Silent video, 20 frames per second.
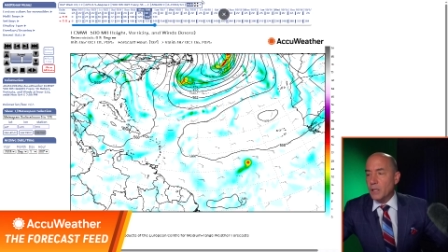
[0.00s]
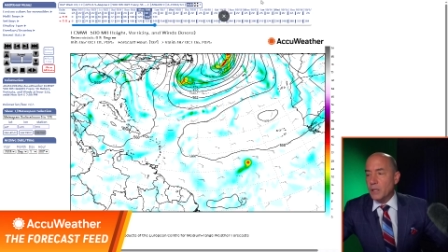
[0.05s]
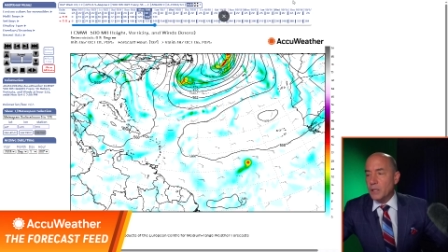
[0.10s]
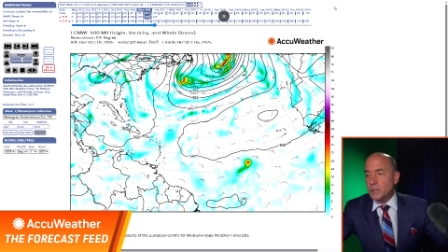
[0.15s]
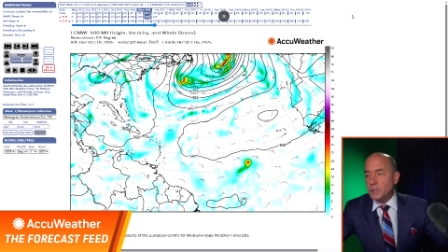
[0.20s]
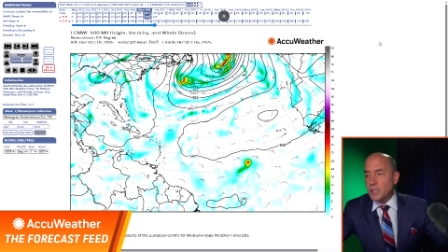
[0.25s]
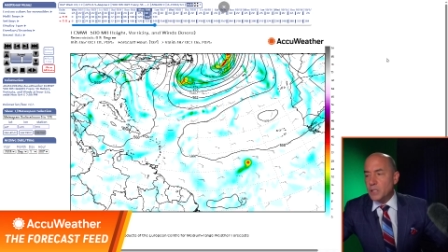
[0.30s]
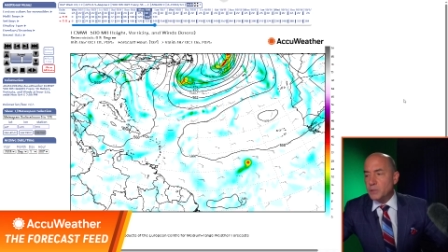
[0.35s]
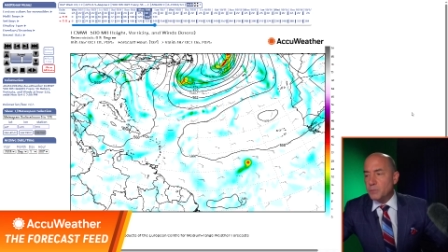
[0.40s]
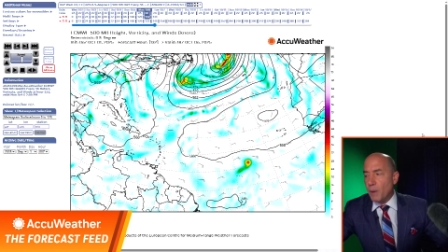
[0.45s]

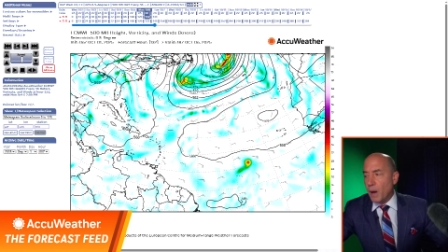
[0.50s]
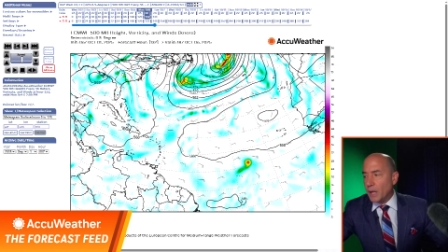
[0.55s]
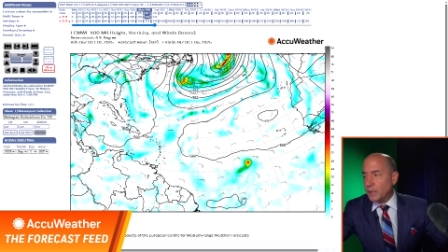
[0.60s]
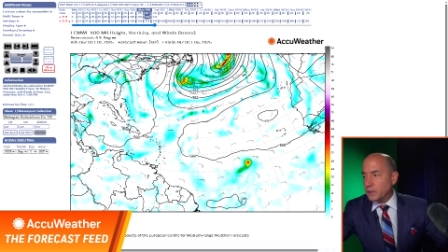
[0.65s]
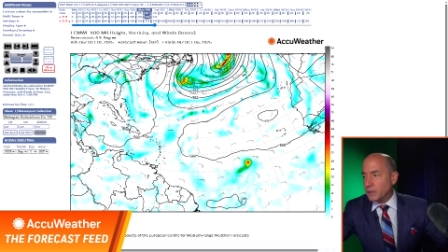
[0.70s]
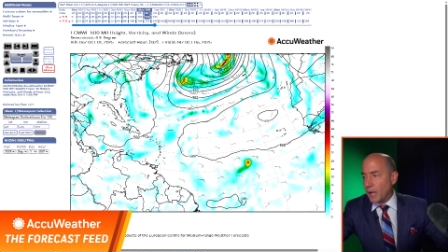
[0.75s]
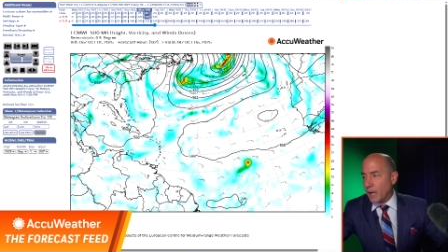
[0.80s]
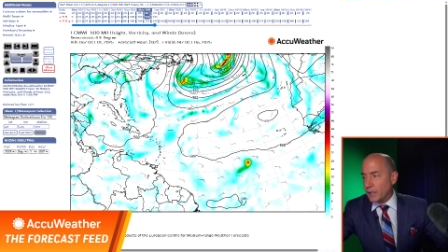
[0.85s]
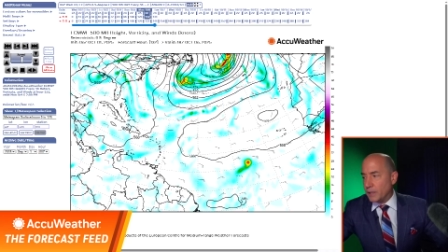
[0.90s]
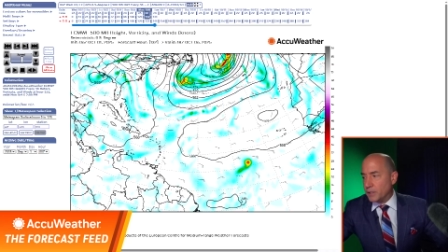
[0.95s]
This is
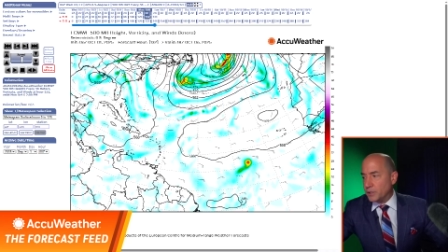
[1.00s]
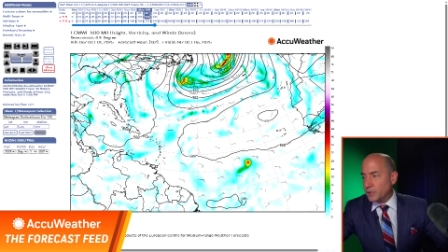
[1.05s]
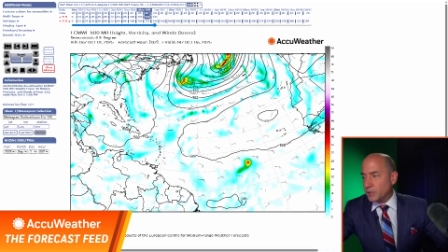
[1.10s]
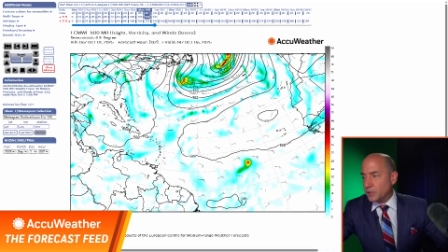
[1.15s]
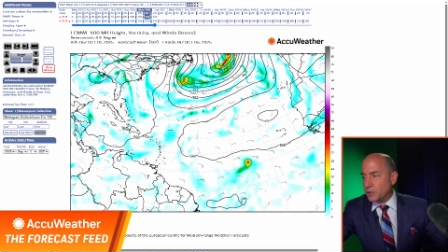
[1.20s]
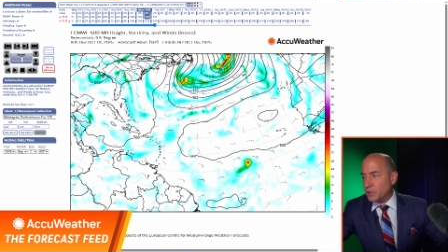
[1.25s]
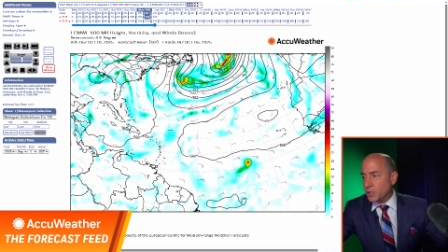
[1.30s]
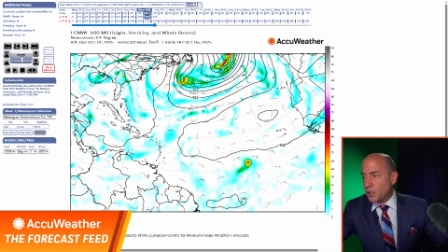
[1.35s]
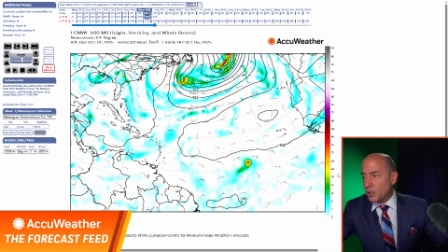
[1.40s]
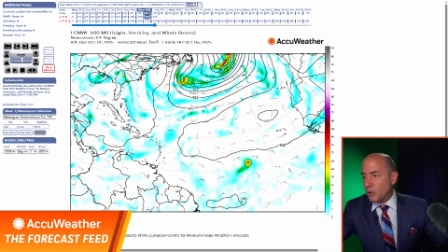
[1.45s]
Monday.
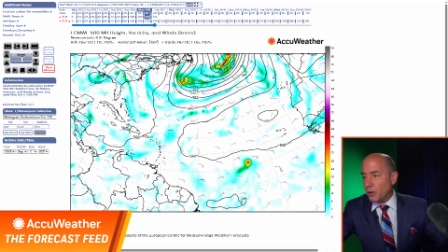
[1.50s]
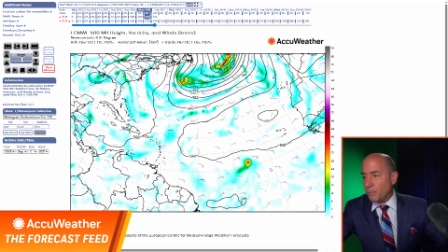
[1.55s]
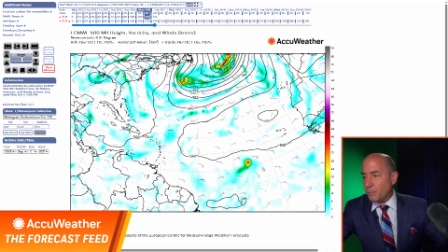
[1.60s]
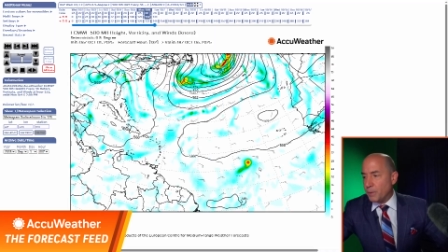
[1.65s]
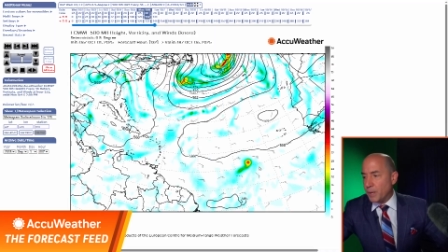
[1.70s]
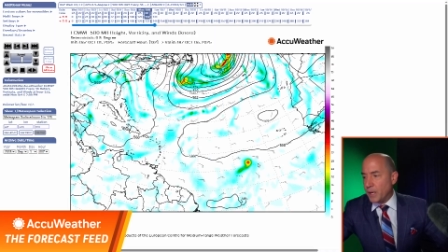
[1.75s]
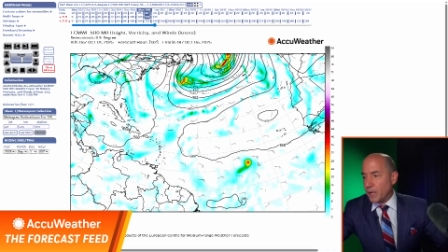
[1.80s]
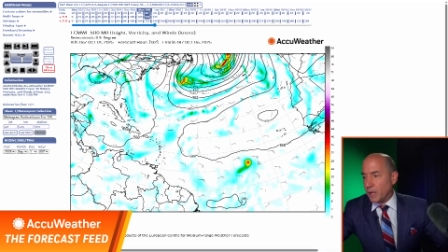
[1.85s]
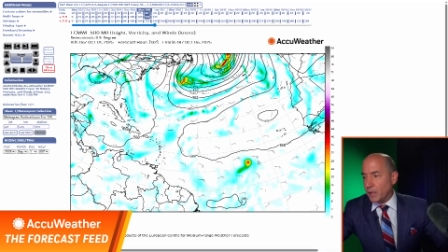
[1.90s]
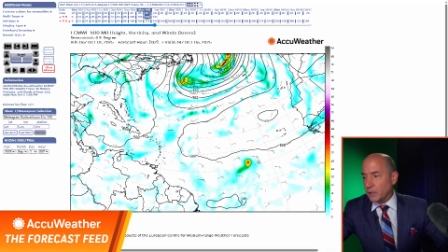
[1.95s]
This is the
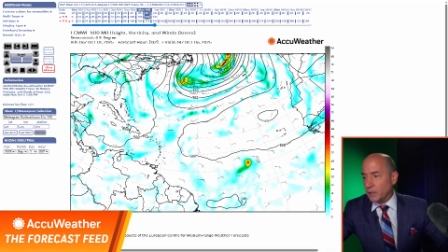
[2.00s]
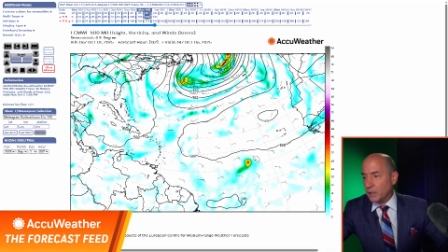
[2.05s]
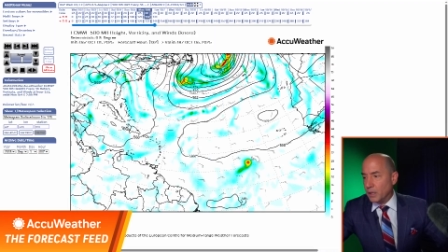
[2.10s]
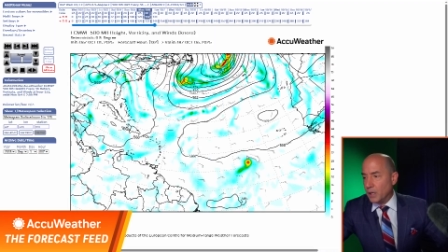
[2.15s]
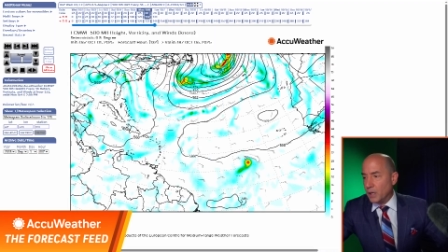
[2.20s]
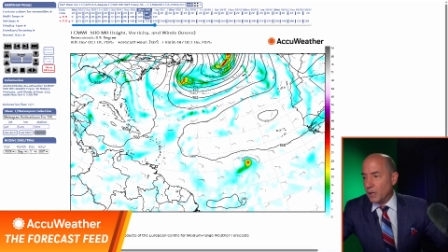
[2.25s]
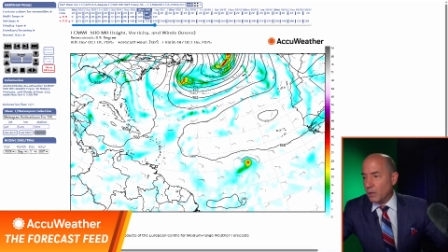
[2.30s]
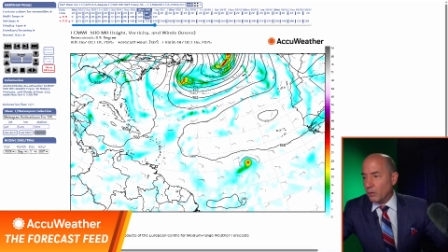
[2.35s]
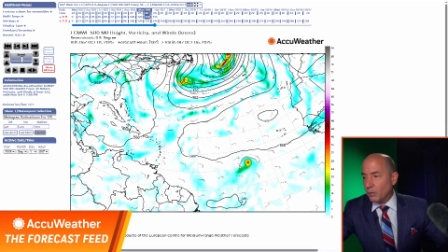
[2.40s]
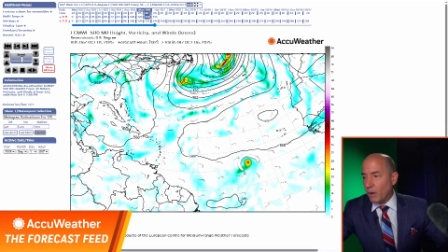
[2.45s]
European
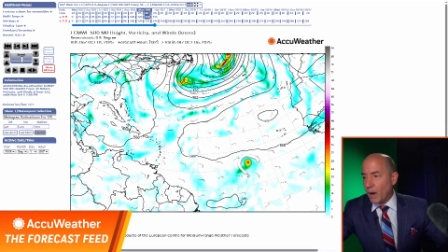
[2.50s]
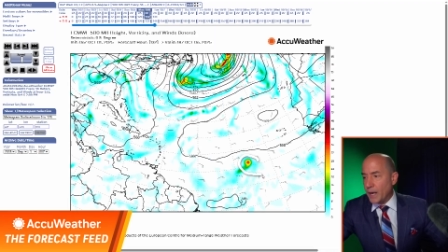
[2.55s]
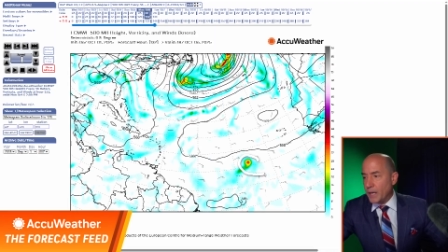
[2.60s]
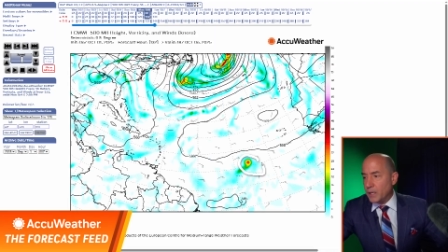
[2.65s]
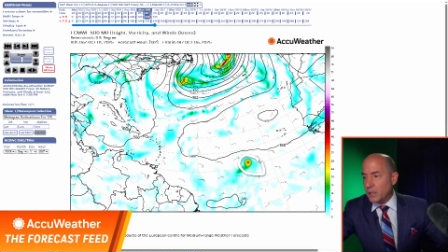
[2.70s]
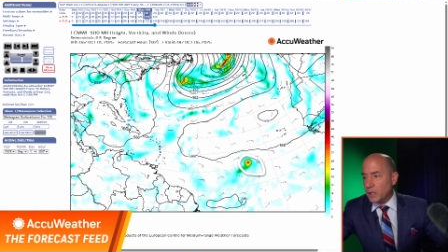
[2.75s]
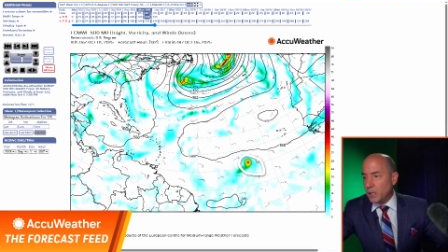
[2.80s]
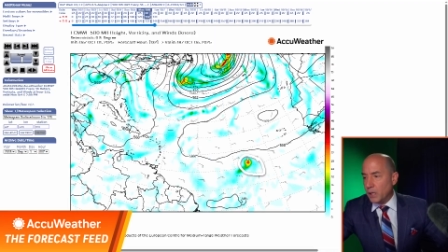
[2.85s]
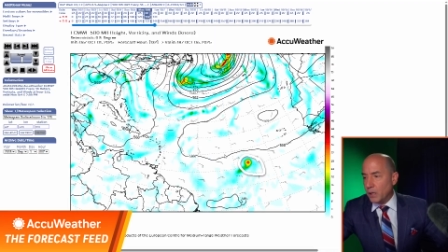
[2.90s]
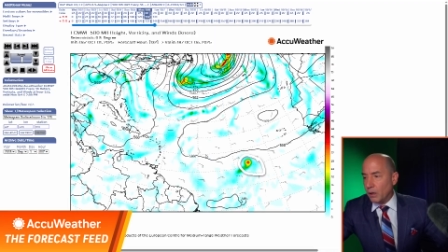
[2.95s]

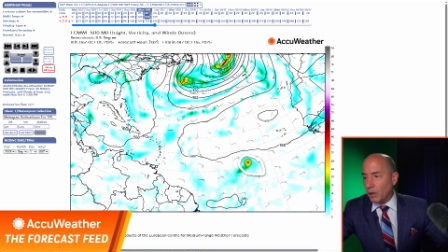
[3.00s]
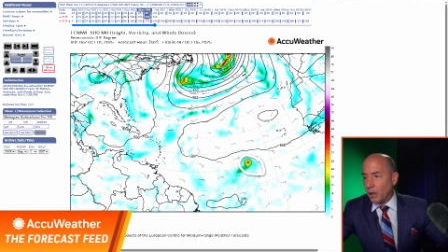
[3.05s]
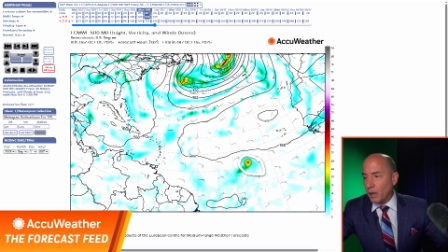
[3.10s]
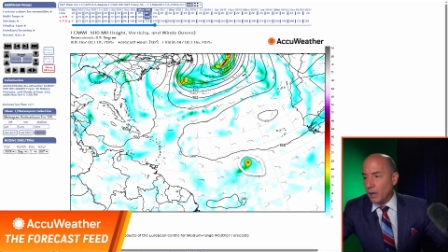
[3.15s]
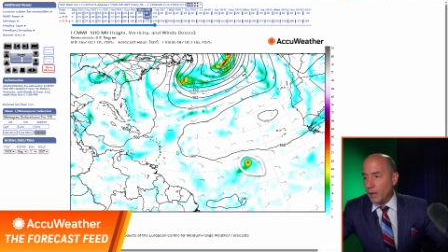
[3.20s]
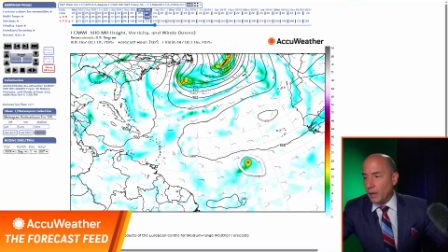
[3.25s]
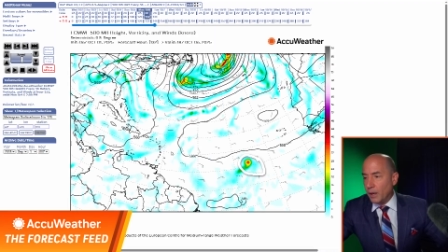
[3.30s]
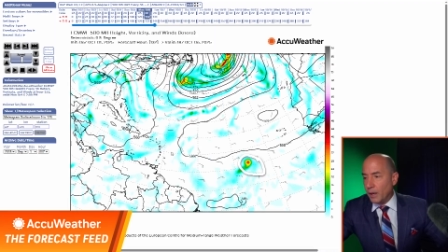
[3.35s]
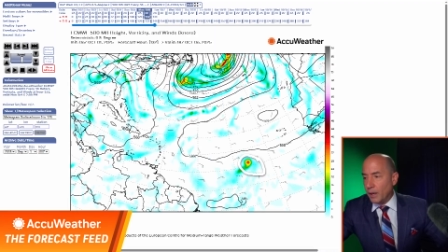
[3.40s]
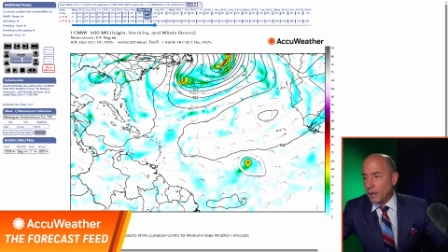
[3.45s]
right in
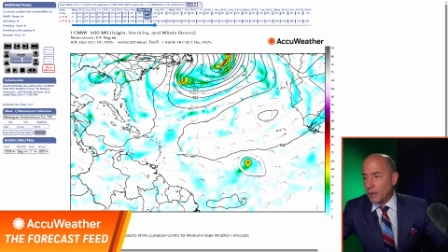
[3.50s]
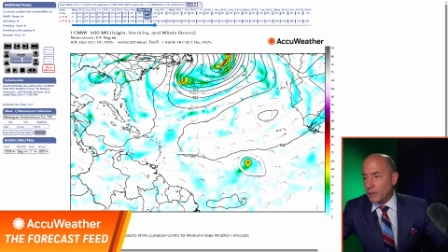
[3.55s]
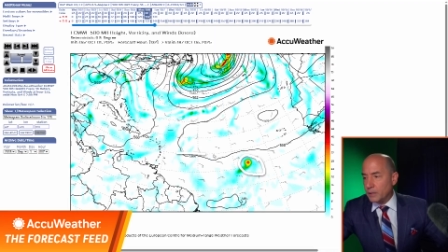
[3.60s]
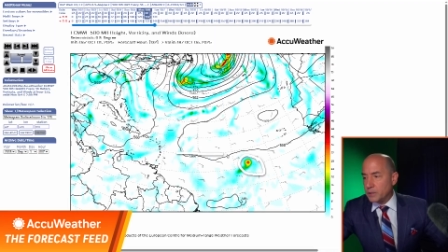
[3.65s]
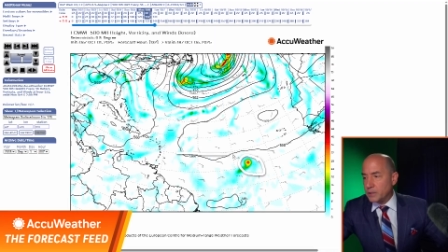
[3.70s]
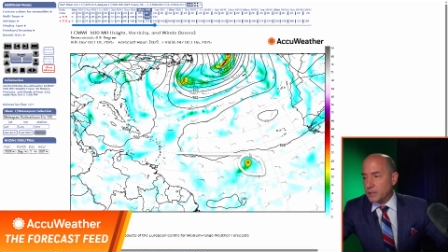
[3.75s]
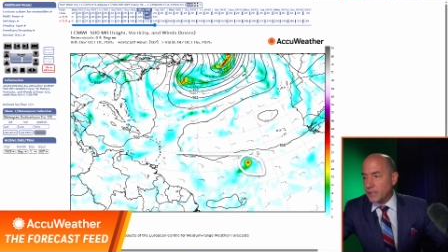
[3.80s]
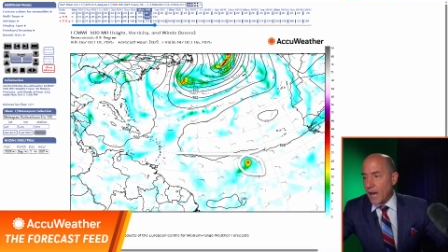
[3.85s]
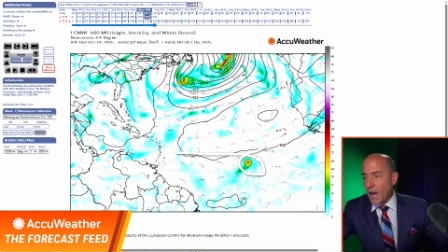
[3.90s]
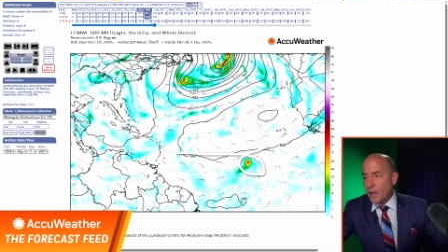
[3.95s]
here and
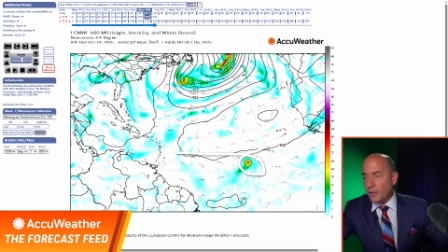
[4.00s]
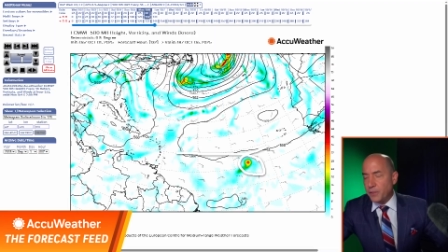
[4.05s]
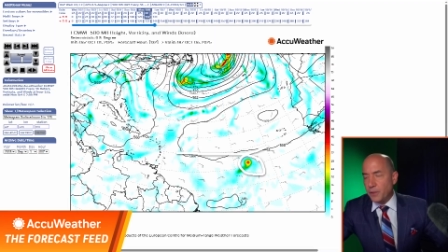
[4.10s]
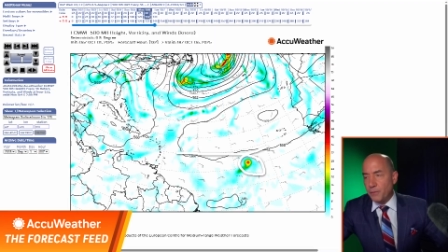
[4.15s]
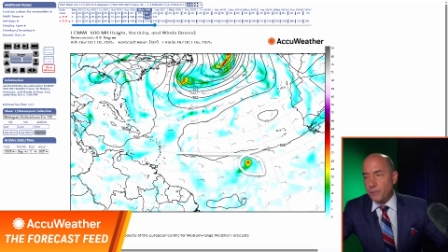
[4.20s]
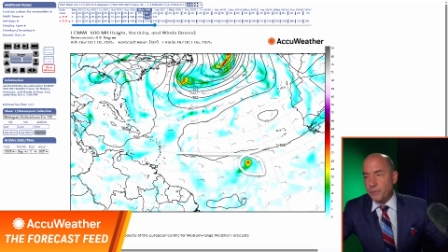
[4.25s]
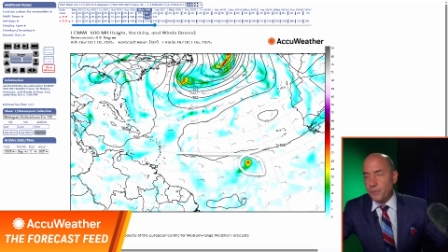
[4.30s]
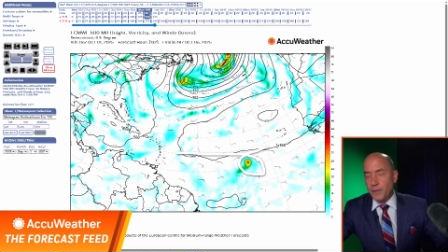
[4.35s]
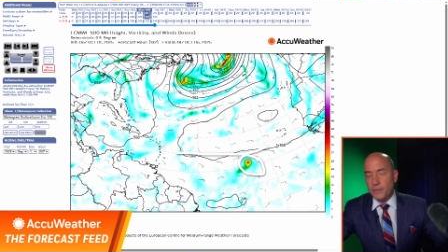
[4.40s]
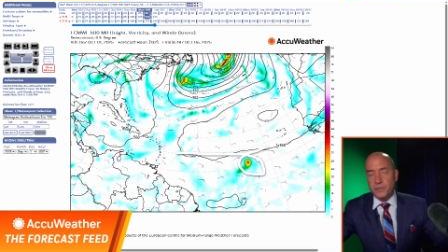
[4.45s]
it's south of